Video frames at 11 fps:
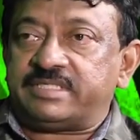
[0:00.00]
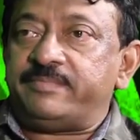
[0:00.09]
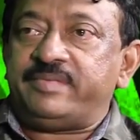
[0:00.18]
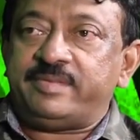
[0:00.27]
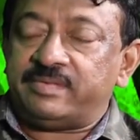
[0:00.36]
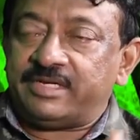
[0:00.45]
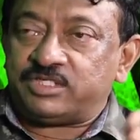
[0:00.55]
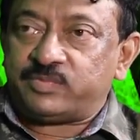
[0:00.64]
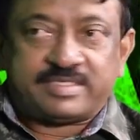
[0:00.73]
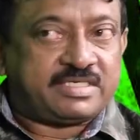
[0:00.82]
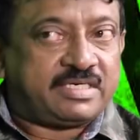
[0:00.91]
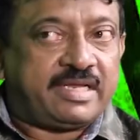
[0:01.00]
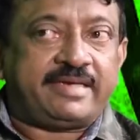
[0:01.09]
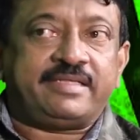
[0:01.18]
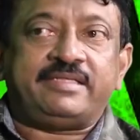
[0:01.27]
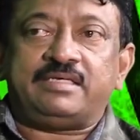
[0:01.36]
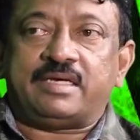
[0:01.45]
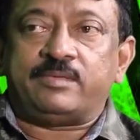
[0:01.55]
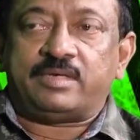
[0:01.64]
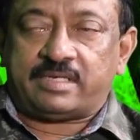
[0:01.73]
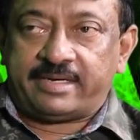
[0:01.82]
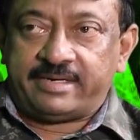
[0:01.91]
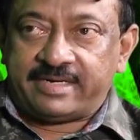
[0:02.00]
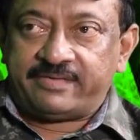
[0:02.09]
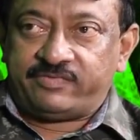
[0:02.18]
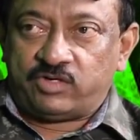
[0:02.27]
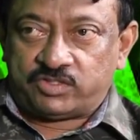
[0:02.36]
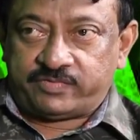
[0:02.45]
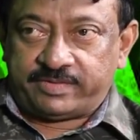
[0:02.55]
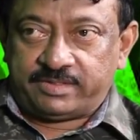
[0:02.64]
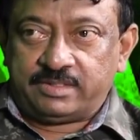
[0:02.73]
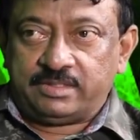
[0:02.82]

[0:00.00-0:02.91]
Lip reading: Some people are special anedi Ayn Rand philosophy.